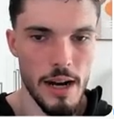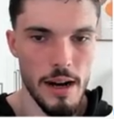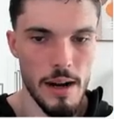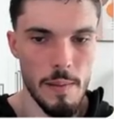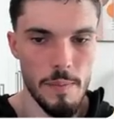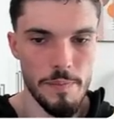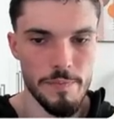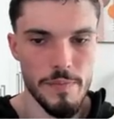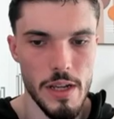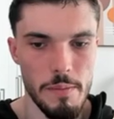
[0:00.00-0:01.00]

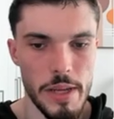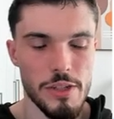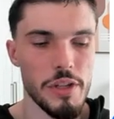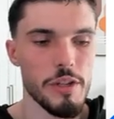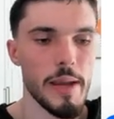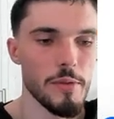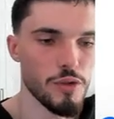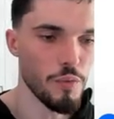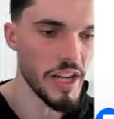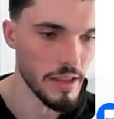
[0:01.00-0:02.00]
um, because you need to be able
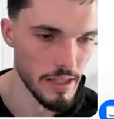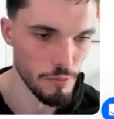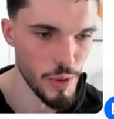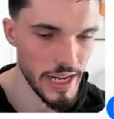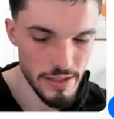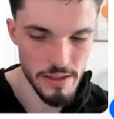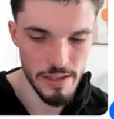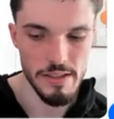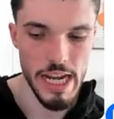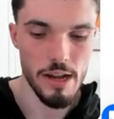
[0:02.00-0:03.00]
to read into
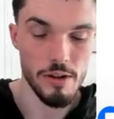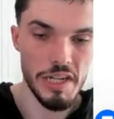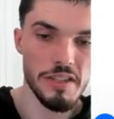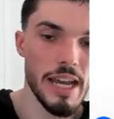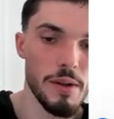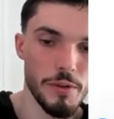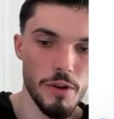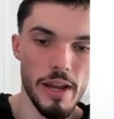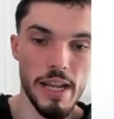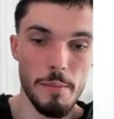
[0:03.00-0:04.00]
this data and understand what
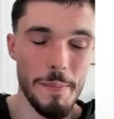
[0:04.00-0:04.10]
you're getting.